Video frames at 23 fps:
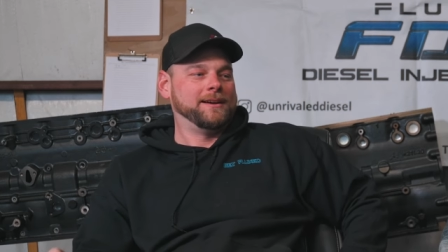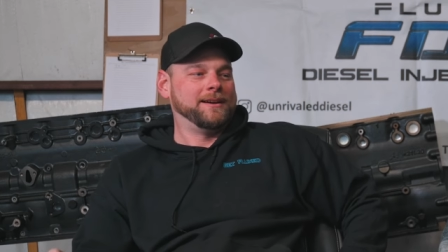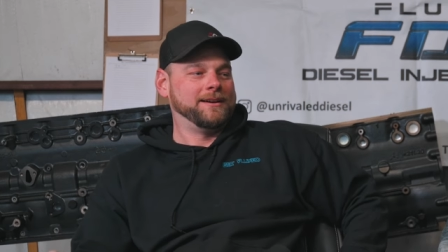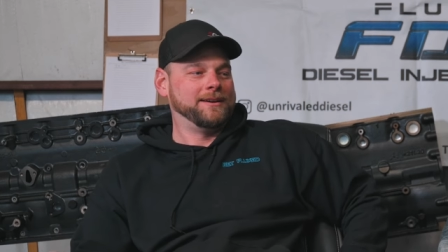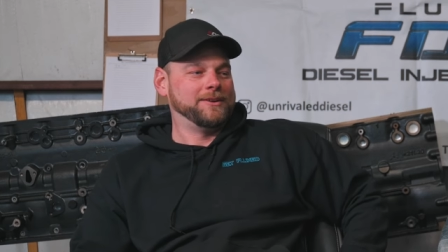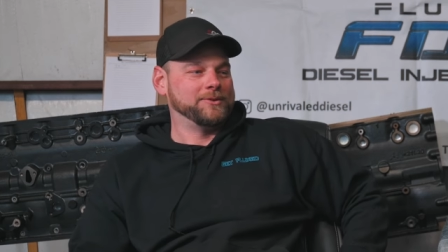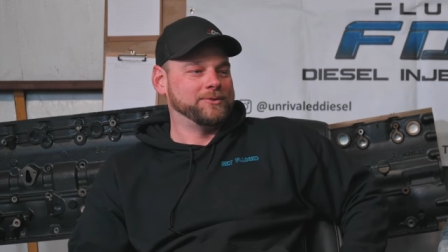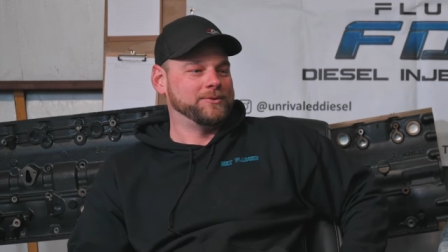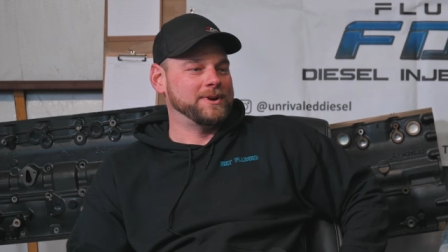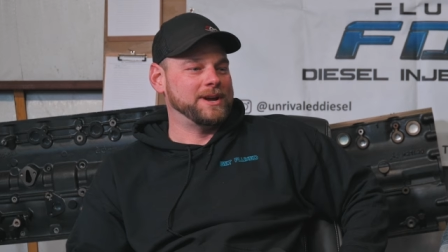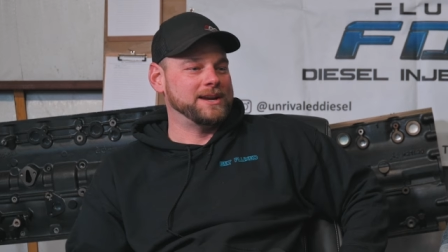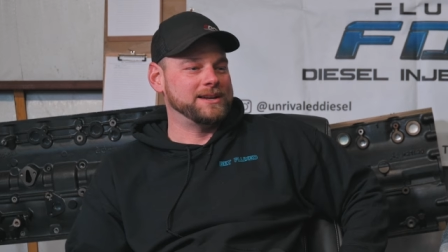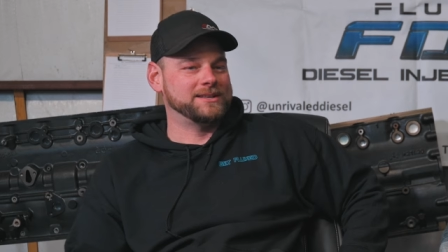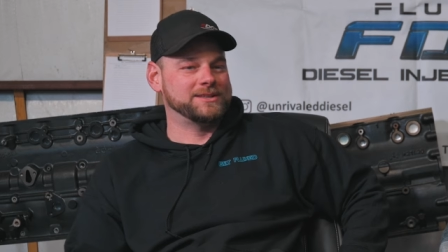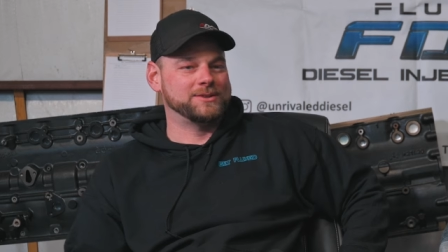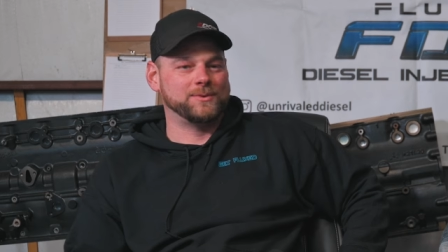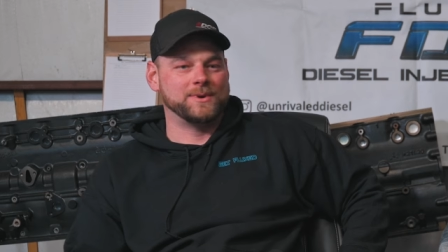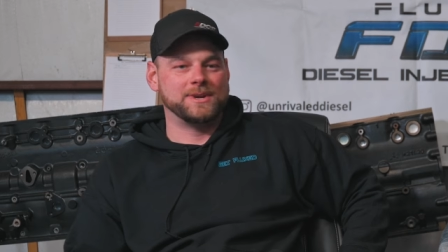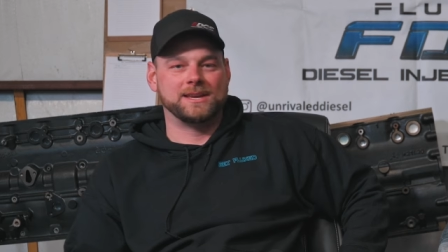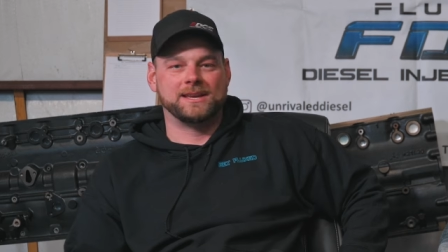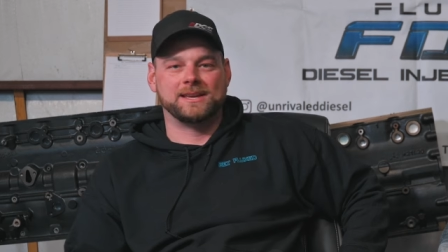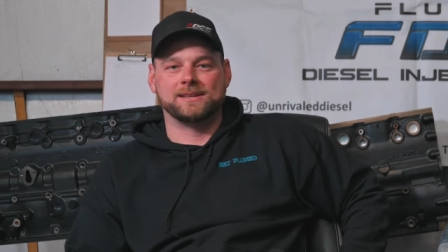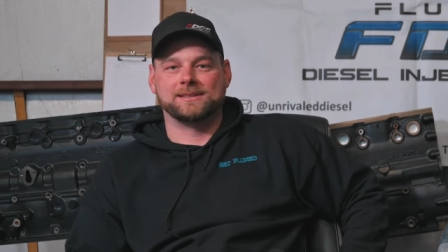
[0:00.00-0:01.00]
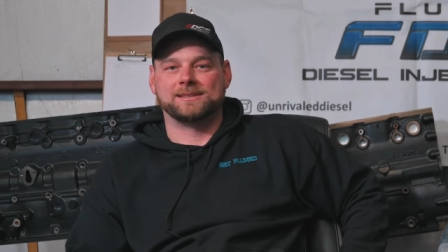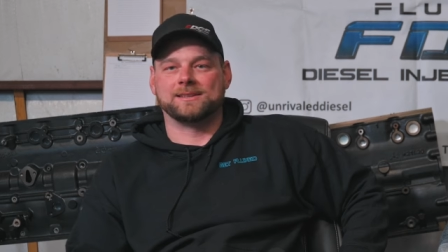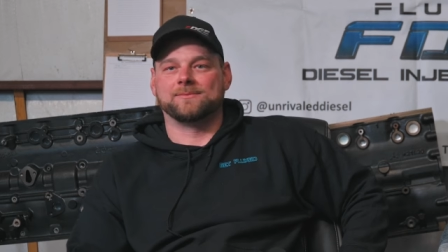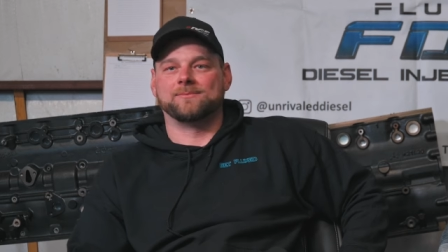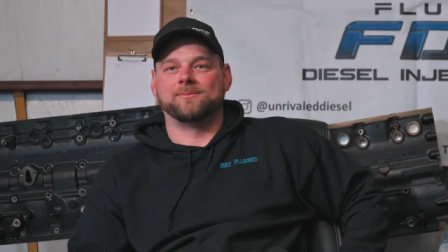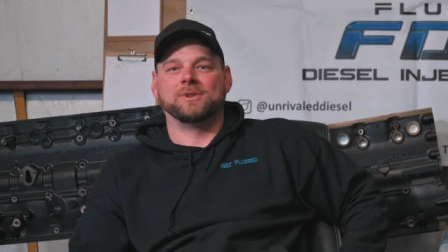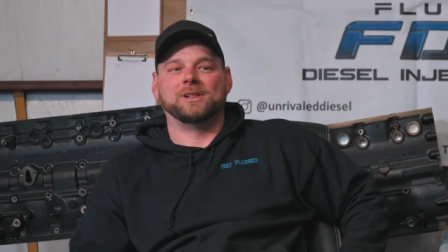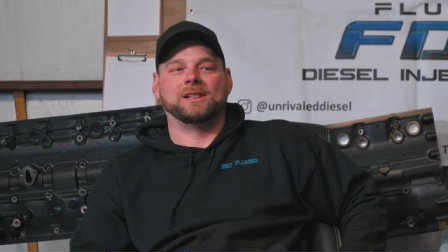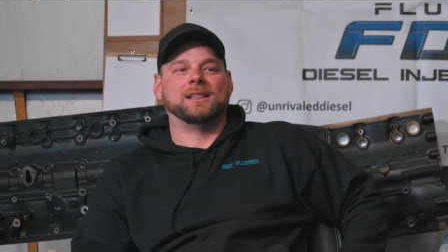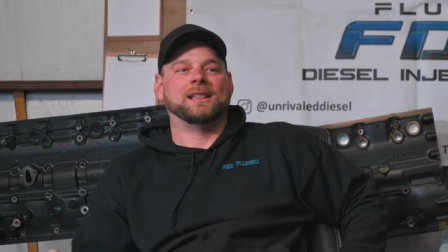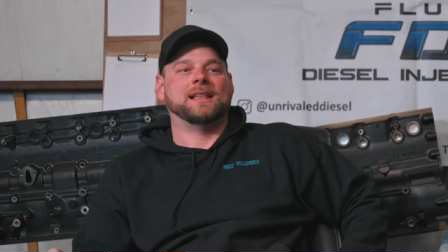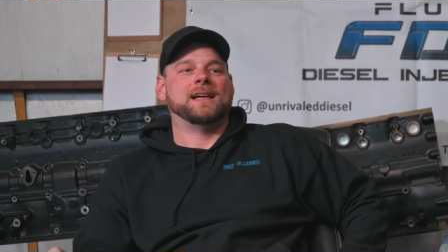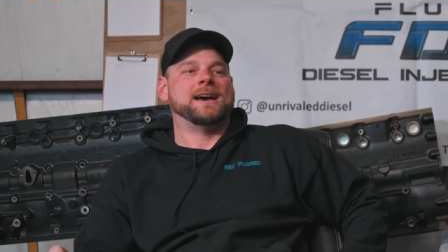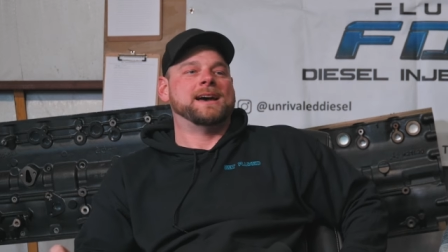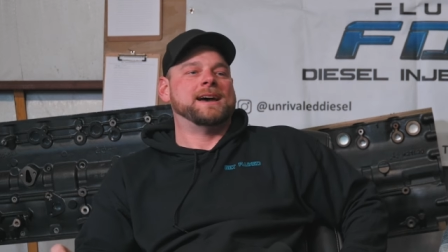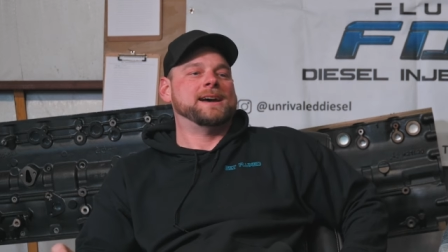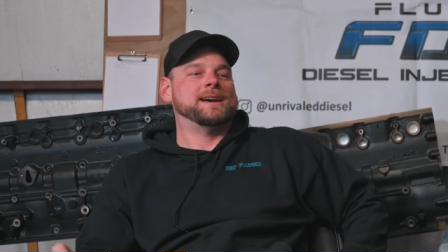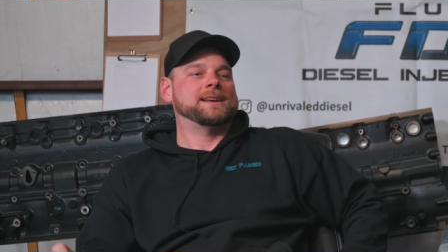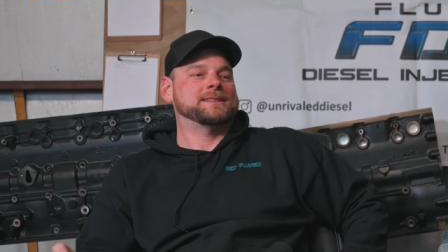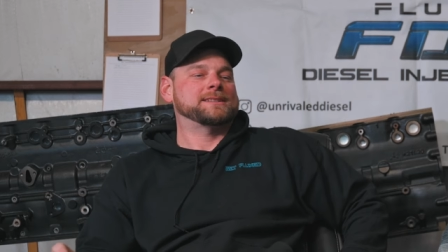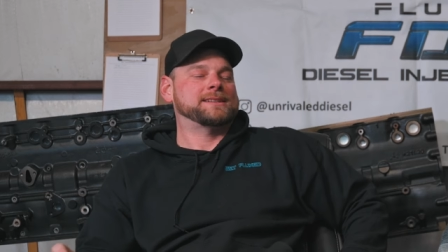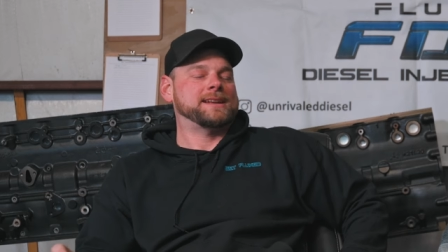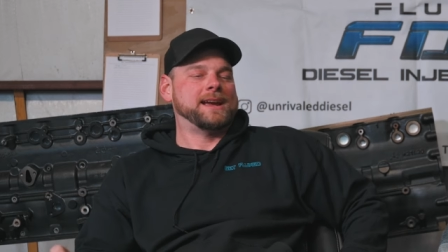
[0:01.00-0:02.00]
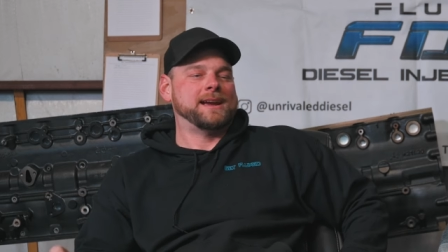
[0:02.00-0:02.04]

uh, race week is a blast.